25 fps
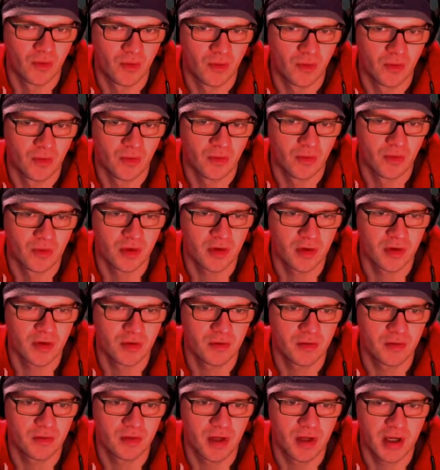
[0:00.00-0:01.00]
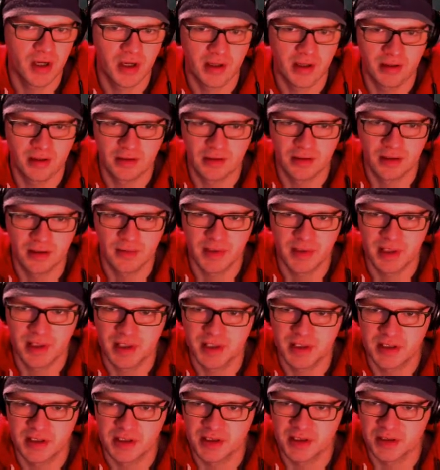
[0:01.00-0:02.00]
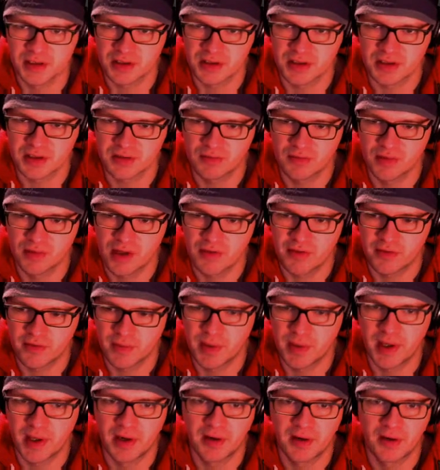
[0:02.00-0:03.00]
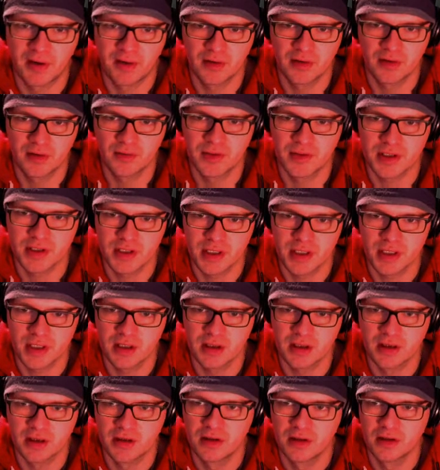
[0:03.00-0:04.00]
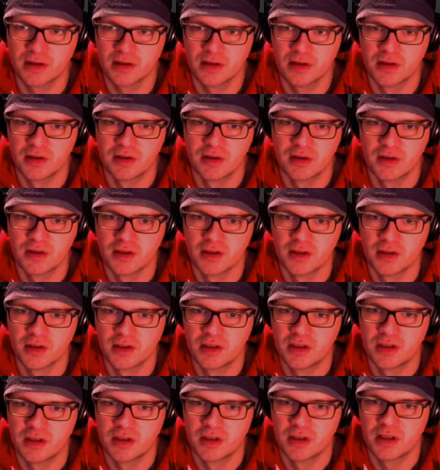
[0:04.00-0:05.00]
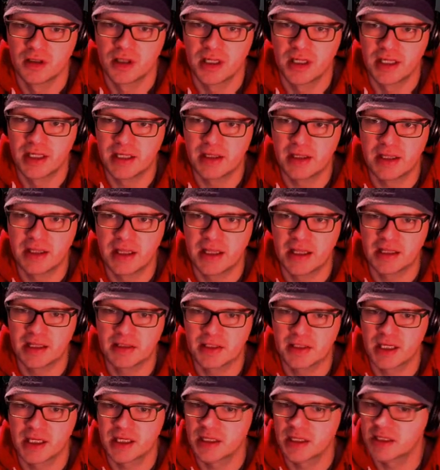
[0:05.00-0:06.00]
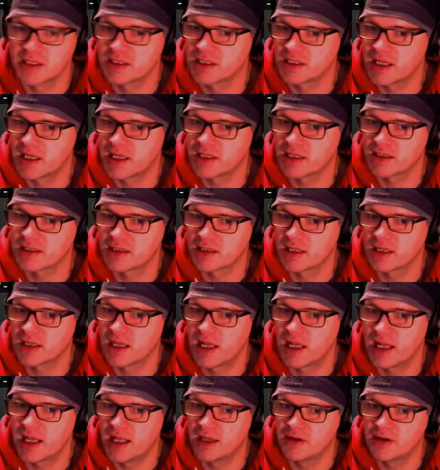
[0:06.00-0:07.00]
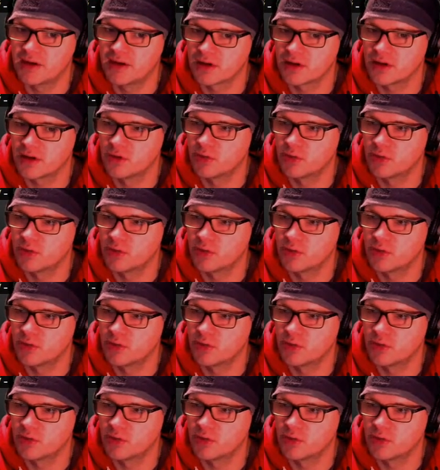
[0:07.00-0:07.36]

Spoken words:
So yeah, I mean, this is just whatever, man, obviously. And he actually had a set and an open